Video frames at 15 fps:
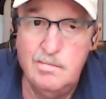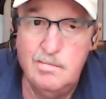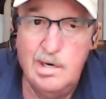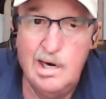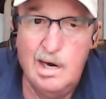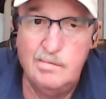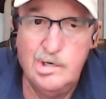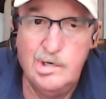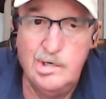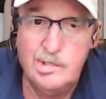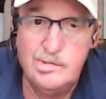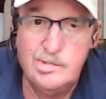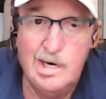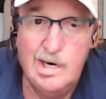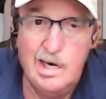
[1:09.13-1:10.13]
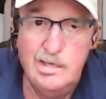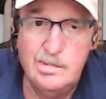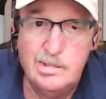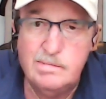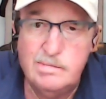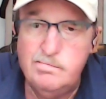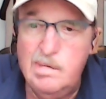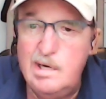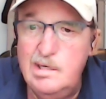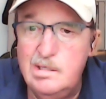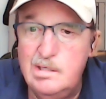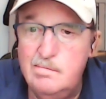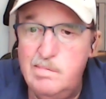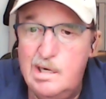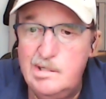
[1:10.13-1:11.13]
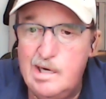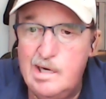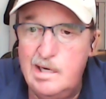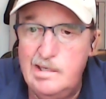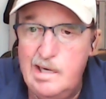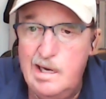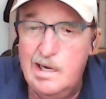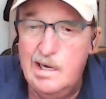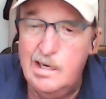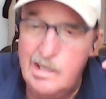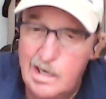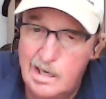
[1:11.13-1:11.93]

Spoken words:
but I'm going to try to explain it the best I can,